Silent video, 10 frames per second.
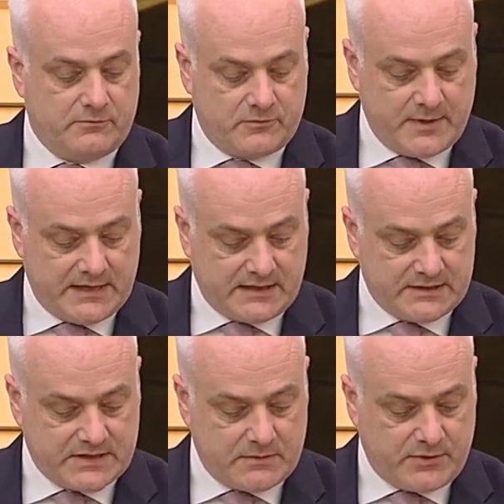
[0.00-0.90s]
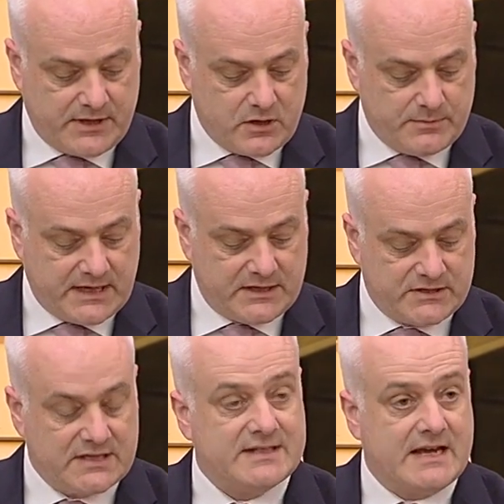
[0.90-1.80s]
remaining in temporary accommodation
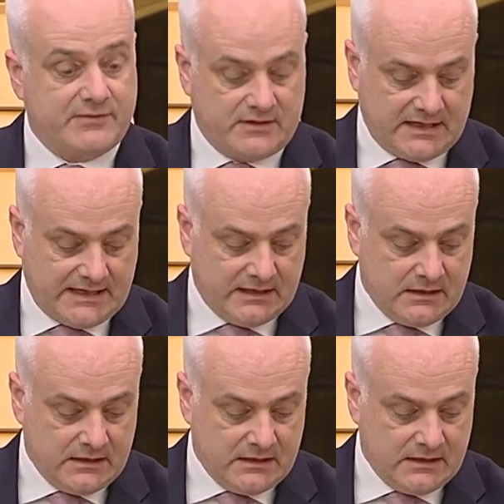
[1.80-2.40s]
indefinitely